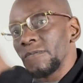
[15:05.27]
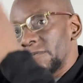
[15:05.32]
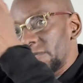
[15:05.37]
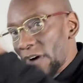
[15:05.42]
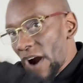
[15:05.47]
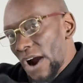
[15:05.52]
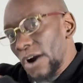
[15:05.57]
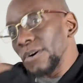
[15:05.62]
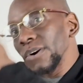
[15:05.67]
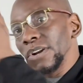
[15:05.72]

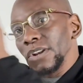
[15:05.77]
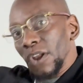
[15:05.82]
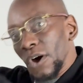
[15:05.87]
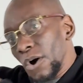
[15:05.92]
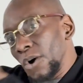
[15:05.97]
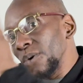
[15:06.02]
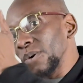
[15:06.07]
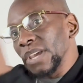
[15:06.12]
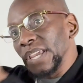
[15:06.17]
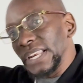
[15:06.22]
far
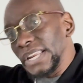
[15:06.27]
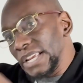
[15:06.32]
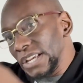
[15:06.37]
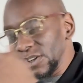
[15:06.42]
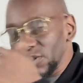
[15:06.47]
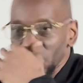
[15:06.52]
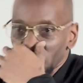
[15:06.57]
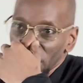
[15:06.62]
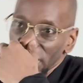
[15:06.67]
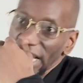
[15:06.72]
along in
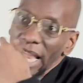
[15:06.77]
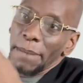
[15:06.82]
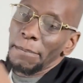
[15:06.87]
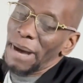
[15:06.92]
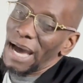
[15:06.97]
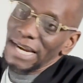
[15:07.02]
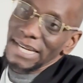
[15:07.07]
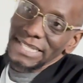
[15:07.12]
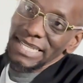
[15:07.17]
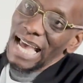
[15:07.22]
history that
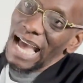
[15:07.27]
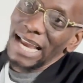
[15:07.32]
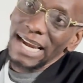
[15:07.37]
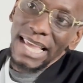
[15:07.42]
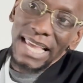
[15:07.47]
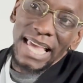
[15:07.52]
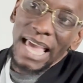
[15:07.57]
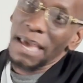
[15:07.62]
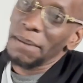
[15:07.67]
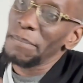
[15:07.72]
by the time
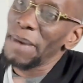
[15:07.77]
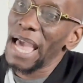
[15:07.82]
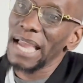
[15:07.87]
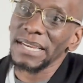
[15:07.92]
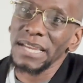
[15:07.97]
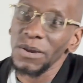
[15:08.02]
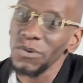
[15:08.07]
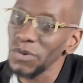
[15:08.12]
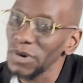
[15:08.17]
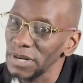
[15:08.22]
they came back,
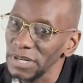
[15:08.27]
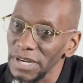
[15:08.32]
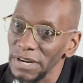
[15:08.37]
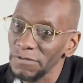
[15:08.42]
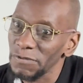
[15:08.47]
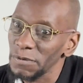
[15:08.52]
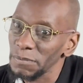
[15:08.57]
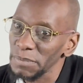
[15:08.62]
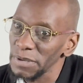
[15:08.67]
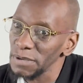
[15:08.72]
they were a
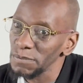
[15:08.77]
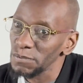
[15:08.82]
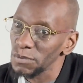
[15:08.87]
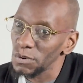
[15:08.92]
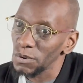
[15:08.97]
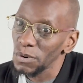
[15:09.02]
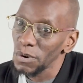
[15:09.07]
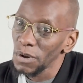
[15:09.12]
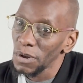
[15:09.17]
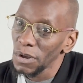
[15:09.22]
different people,
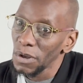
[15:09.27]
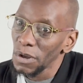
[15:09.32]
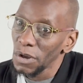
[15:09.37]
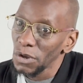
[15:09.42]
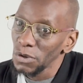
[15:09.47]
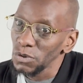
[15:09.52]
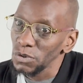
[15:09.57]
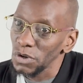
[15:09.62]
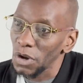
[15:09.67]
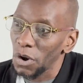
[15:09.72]

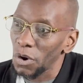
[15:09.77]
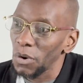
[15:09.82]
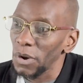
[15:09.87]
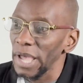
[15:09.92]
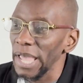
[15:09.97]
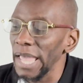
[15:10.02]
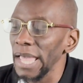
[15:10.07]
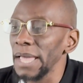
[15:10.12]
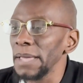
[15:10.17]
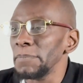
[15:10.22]

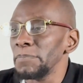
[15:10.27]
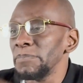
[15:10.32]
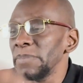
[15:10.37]
and